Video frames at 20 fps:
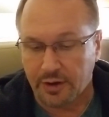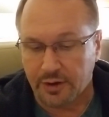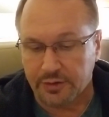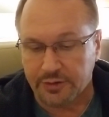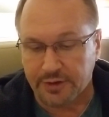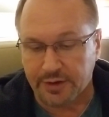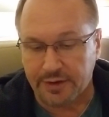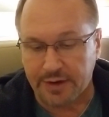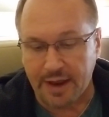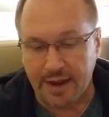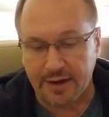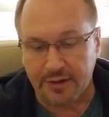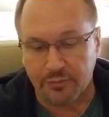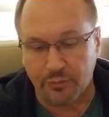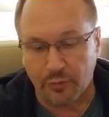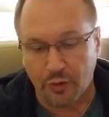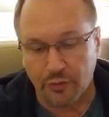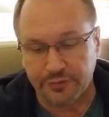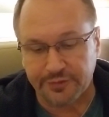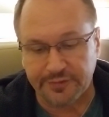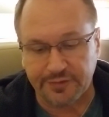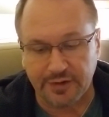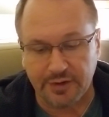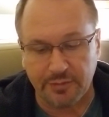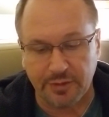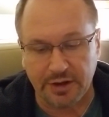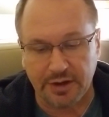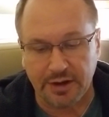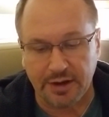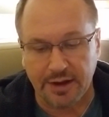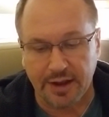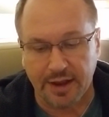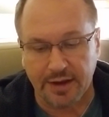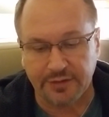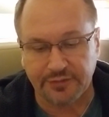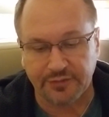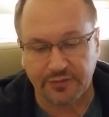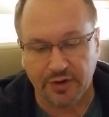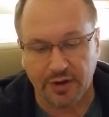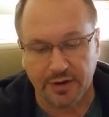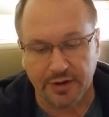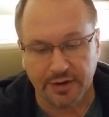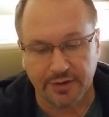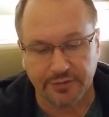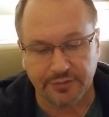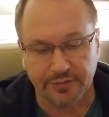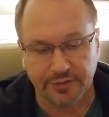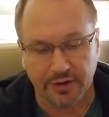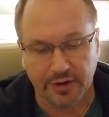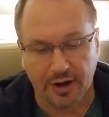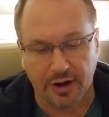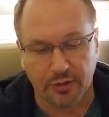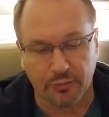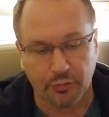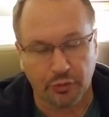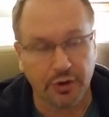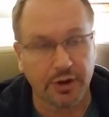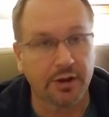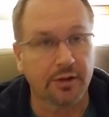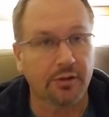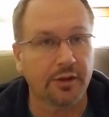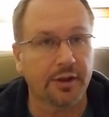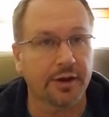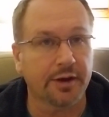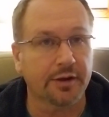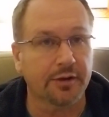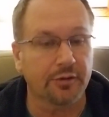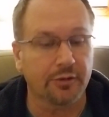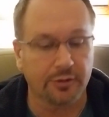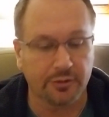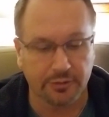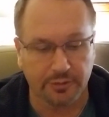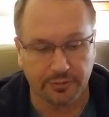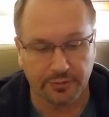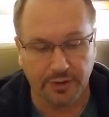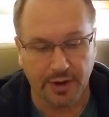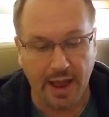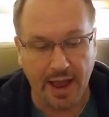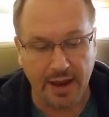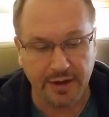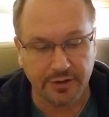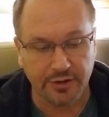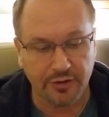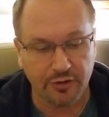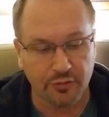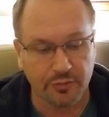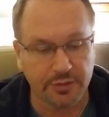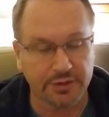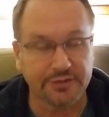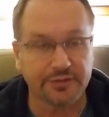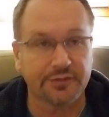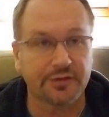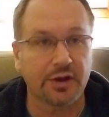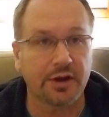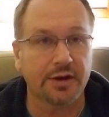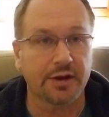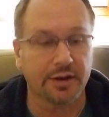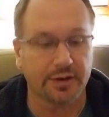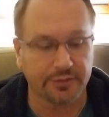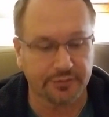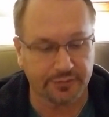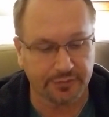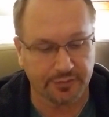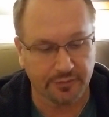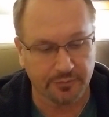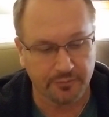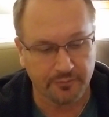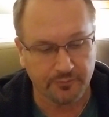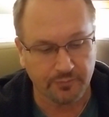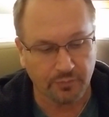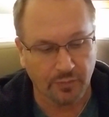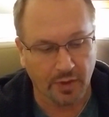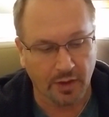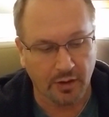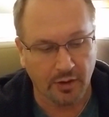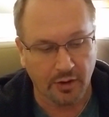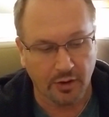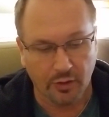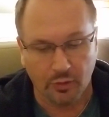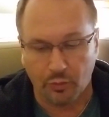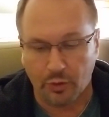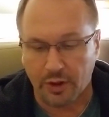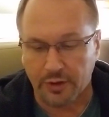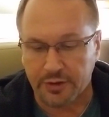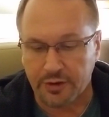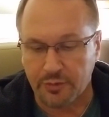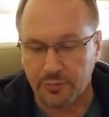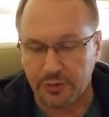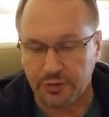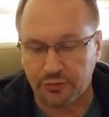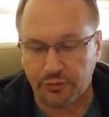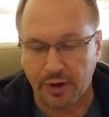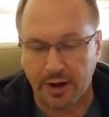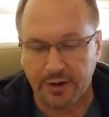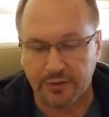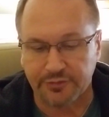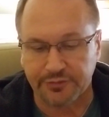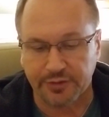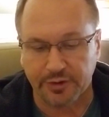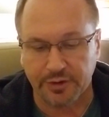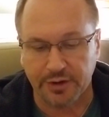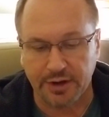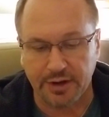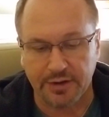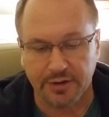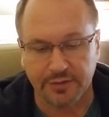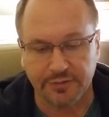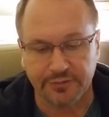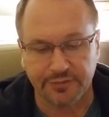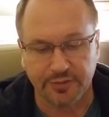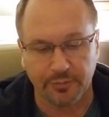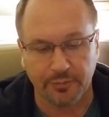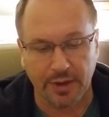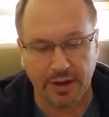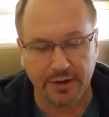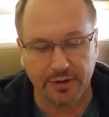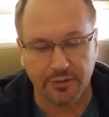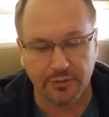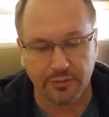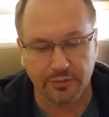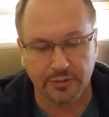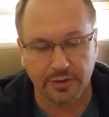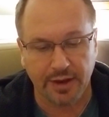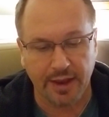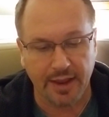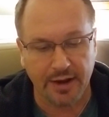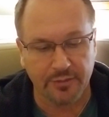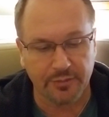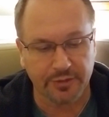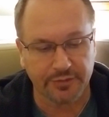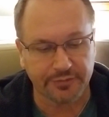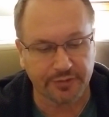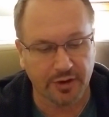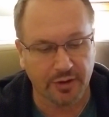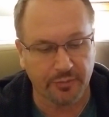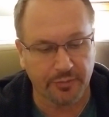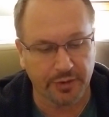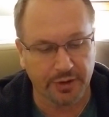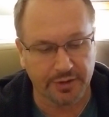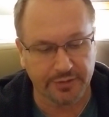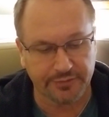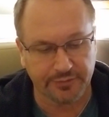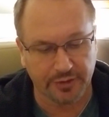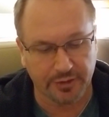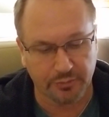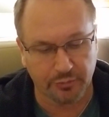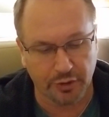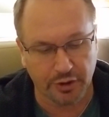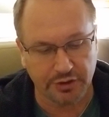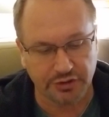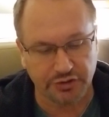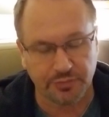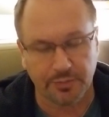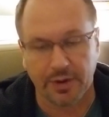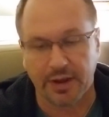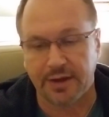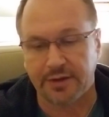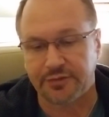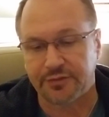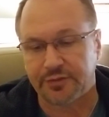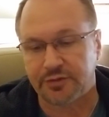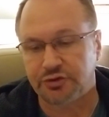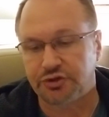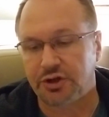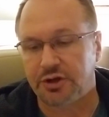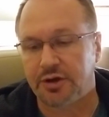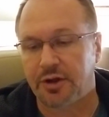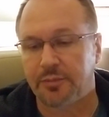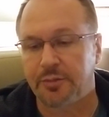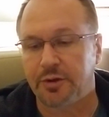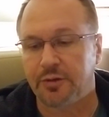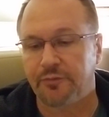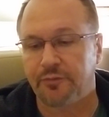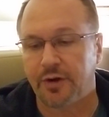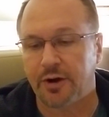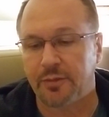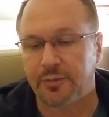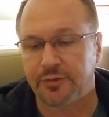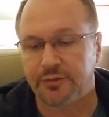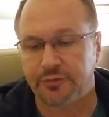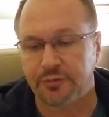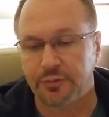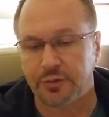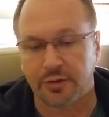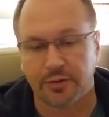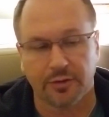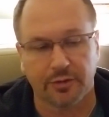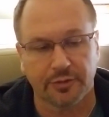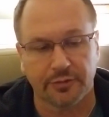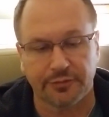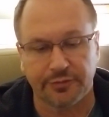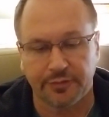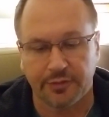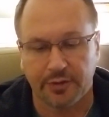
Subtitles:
To date, most CBDA studies are preclinical, non-human studies. While human trials are needed, some medical cannabis companies like British-based GW Pharmaceuticals,